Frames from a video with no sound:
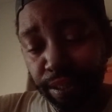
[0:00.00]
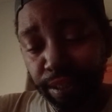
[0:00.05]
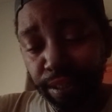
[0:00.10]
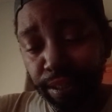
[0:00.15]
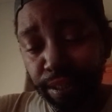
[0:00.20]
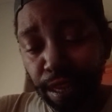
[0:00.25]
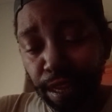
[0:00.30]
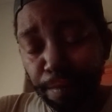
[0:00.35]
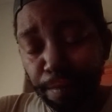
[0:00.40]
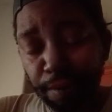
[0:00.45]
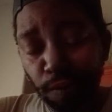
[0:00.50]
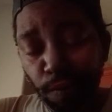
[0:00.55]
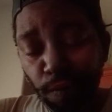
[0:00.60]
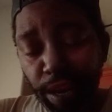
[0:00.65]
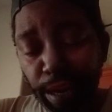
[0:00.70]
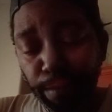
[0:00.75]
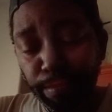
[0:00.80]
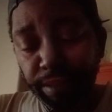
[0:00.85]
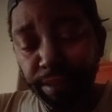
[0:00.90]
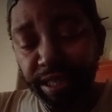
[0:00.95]

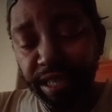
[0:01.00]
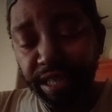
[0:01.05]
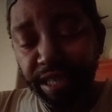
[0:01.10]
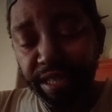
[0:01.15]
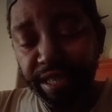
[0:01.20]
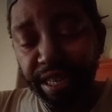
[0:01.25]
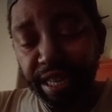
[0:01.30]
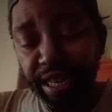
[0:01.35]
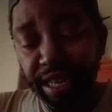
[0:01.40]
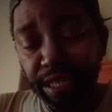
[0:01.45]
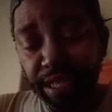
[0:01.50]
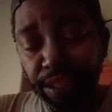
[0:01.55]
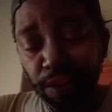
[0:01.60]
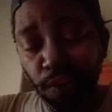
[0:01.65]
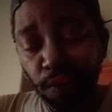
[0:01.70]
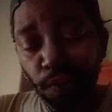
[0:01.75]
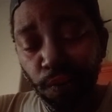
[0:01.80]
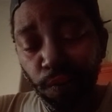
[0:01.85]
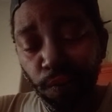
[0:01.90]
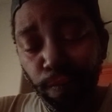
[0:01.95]
WMGG is
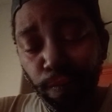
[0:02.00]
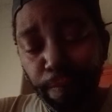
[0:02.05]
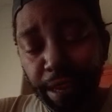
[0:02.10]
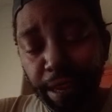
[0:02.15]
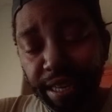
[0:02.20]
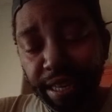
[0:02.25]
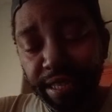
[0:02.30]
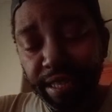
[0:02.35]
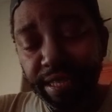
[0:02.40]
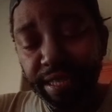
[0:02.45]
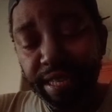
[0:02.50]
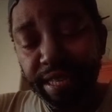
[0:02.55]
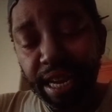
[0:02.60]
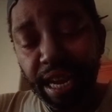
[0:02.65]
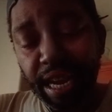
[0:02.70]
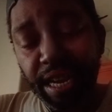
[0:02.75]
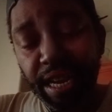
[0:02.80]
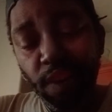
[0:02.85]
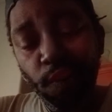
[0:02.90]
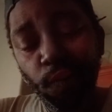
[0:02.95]
owned by
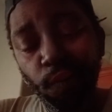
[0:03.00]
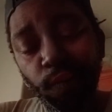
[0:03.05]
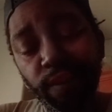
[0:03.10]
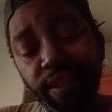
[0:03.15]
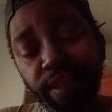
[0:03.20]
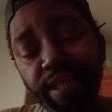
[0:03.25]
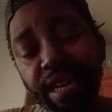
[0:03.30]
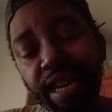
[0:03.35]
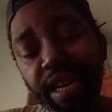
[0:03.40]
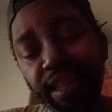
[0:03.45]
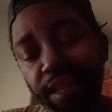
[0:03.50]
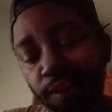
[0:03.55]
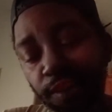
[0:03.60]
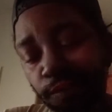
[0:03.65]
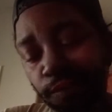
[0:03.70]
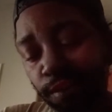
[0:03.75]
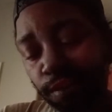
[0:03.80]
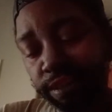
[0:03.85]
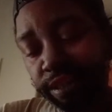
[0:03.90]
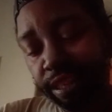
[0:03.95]
Daniel De La
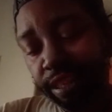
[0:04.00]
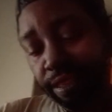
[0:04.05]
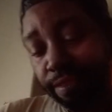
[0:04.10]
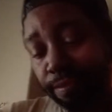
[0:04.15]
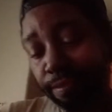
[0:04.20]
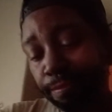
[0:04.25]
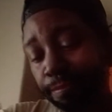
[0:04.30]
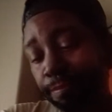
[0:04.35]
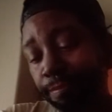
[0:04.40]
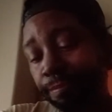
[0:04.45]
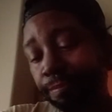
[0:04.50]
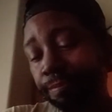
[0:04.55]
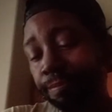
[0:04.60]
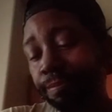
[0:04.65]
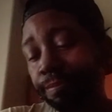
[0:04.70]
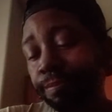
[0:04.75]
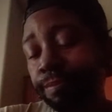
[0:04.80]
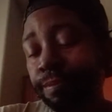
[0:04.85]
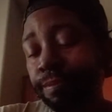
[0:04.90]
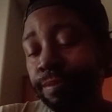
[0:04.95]
Rosa
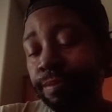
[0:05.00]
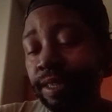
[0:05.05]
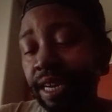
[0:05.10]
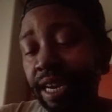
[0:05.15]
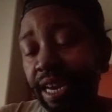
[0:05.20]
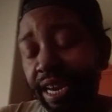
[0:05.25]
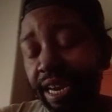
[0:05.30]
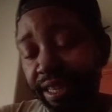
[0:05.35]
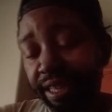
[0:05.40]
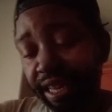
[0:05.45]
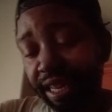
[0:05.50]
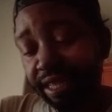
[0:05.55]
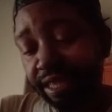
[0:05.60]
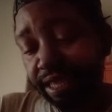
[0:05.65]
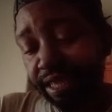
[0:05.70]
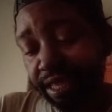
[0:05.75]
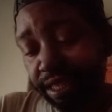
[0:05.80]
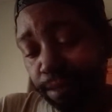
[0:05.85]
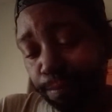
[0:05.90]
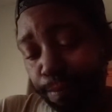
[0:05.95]
and
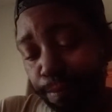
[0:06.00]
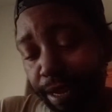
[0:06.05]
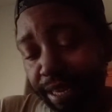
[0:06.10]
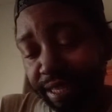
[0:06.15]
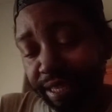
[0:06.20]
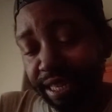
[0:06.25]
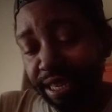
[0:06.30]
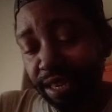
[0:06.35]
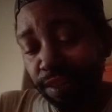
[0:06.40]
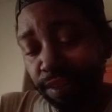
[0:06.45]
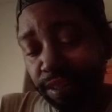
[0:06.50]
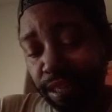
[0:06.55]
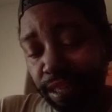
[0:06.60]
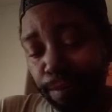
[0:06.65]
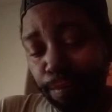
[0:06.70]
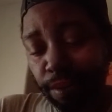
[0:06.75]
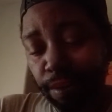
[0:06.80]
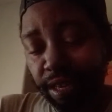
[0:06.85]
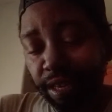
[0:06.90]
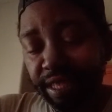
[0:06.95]
licensed by
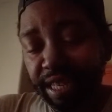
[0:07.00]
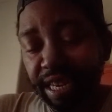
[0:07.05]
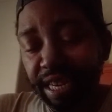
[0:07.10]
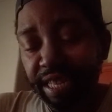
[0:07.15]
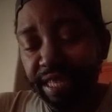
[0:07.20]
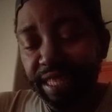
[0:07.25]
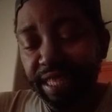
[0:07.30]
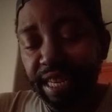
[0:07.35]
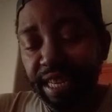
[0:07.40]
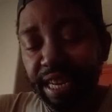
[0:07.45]
DRC Broadcasting